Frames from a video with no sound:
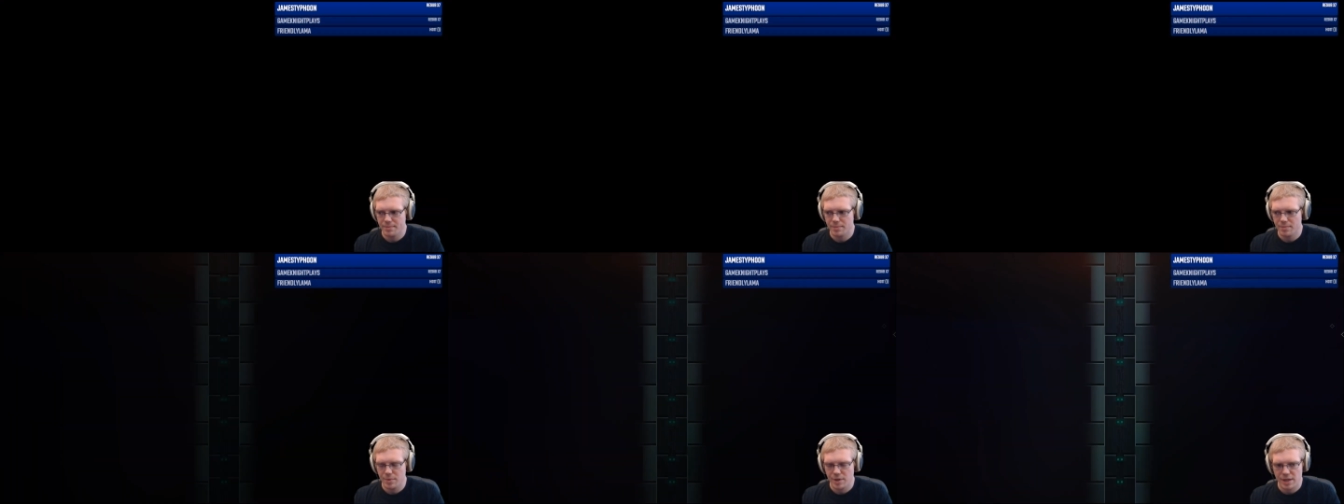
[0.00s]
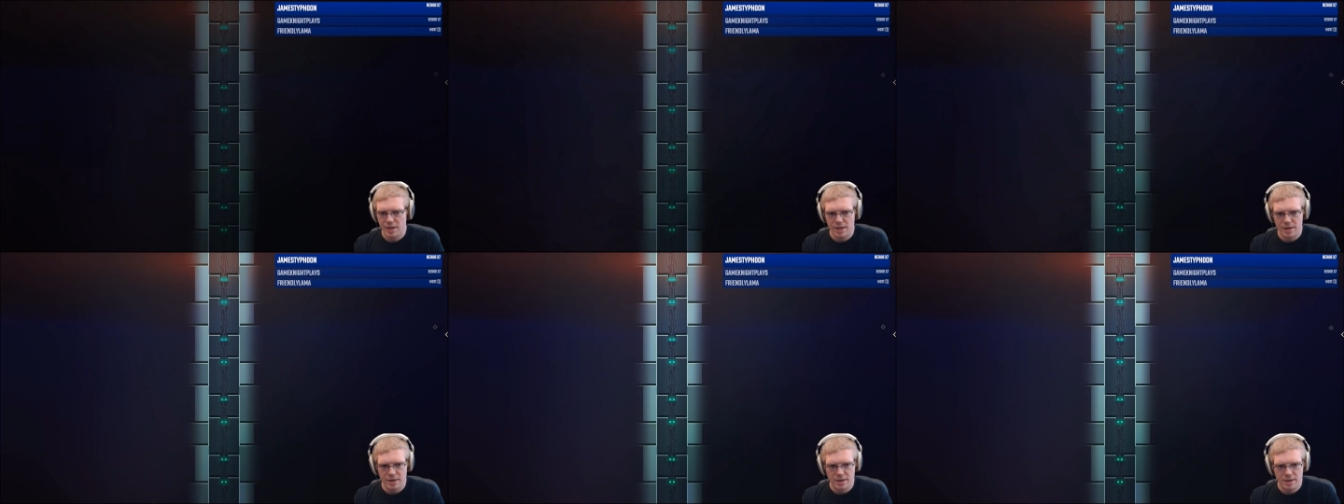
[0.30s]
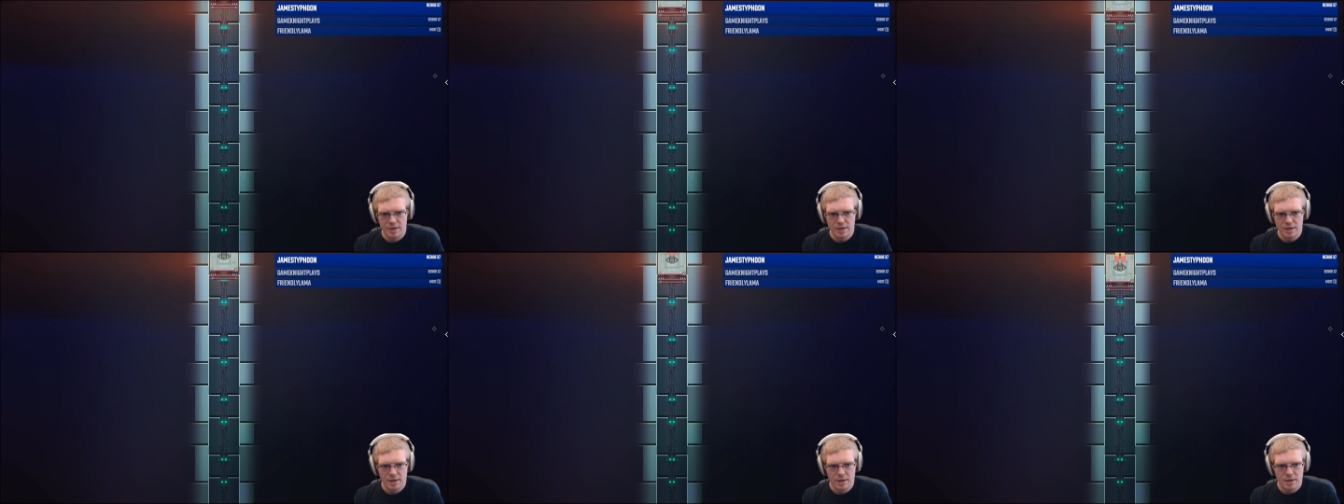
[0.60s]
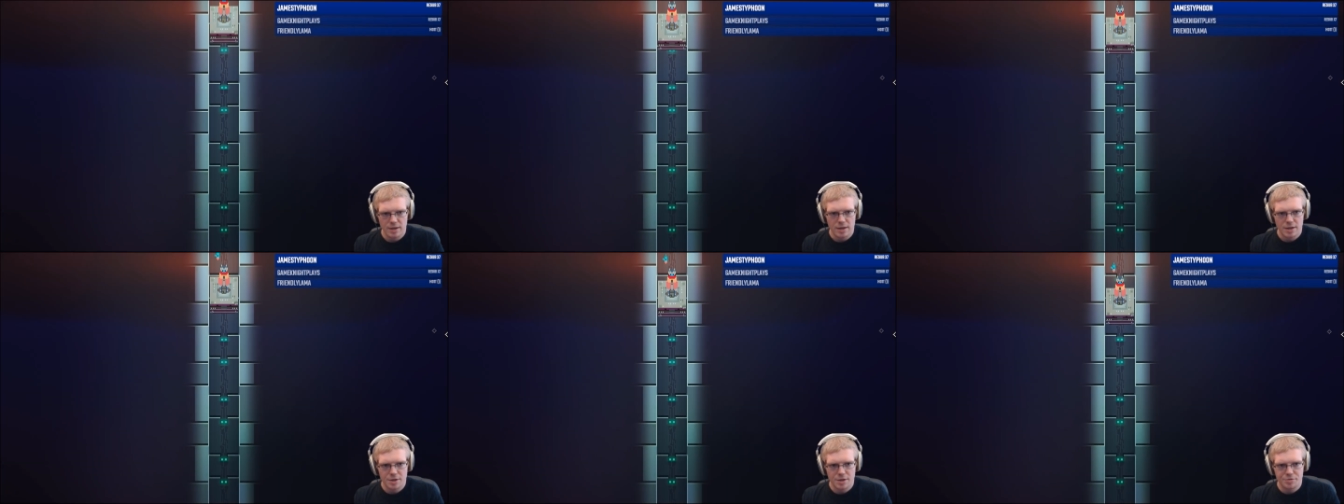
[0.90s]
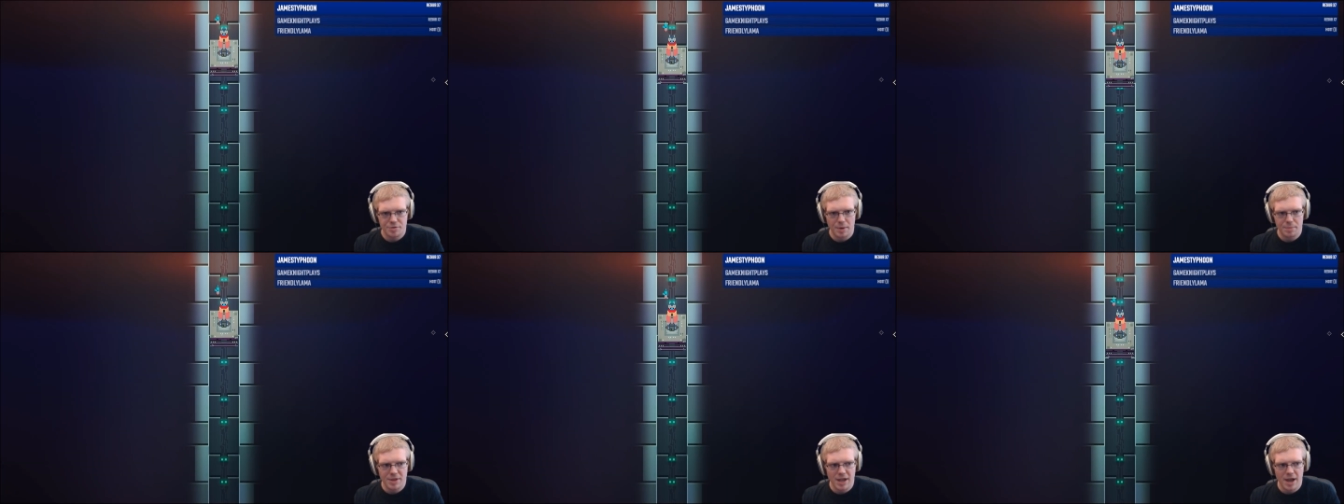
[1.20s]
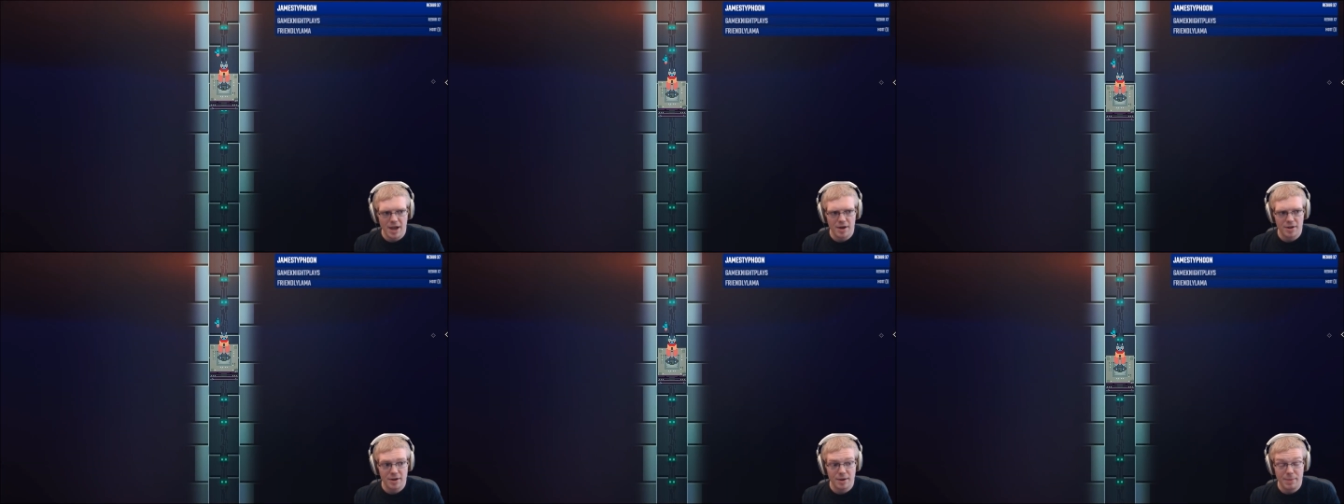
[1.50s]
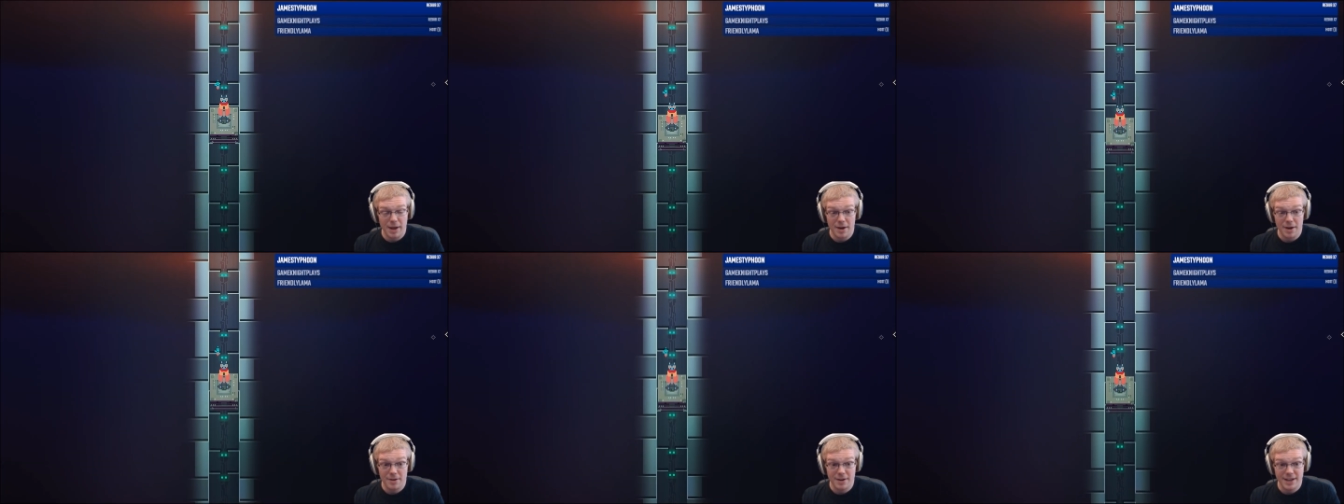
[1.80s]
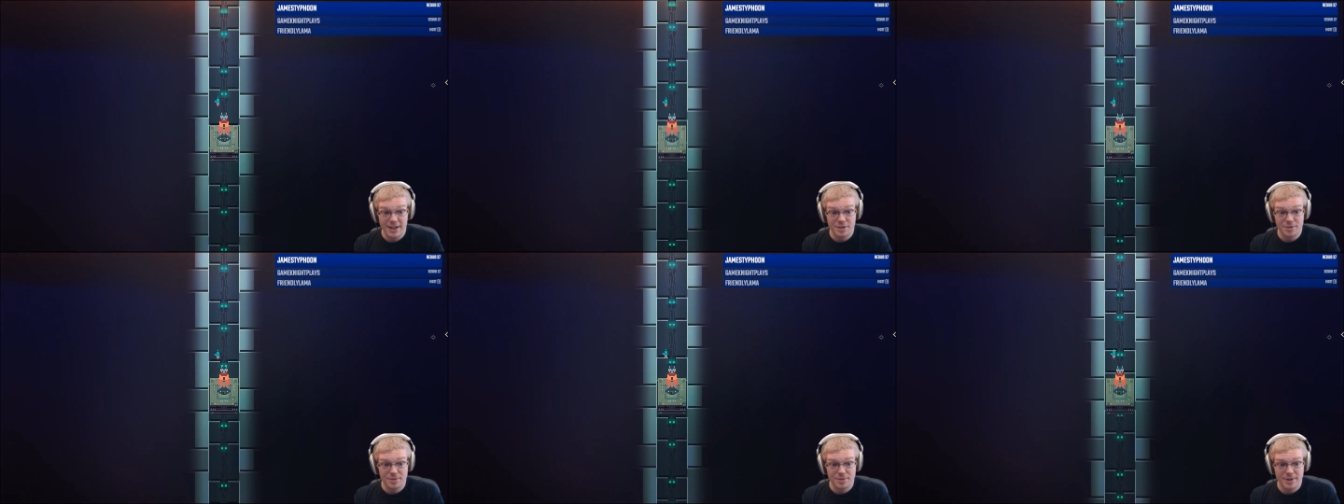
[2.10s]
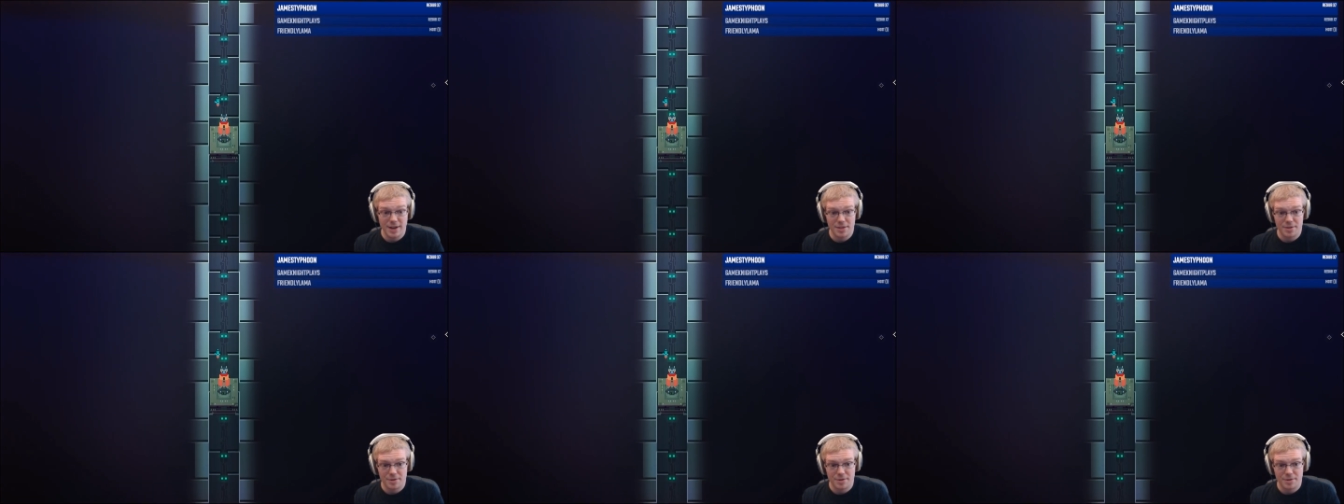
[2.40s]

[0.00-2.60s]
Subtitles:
We can drop down apparently into another